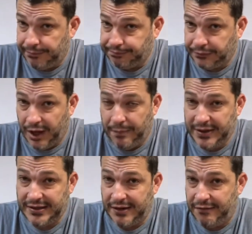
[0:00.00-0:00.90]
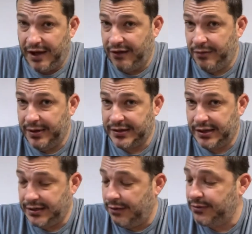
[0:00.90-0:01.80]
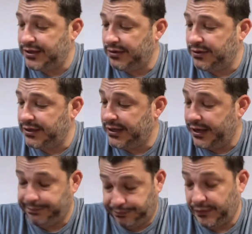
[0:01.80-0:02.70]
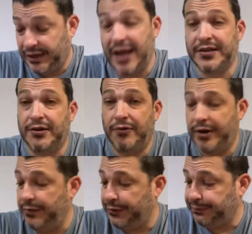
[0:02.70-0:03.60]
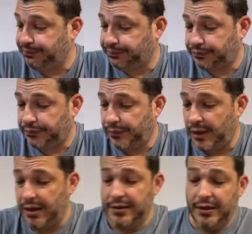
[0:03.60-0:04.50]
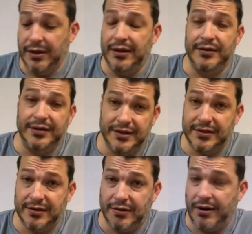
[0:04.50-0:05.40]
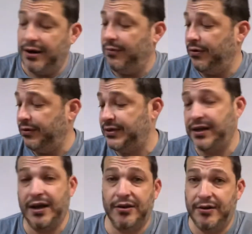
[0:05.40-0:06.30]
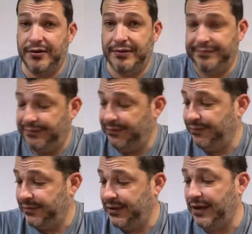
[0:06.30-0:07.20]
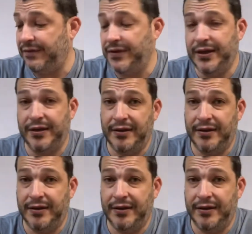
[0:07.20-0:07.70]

like best out of 5 or best out of 10. i I'm gonna stick with the 10. That's incredible. This is incredible. Together, definitely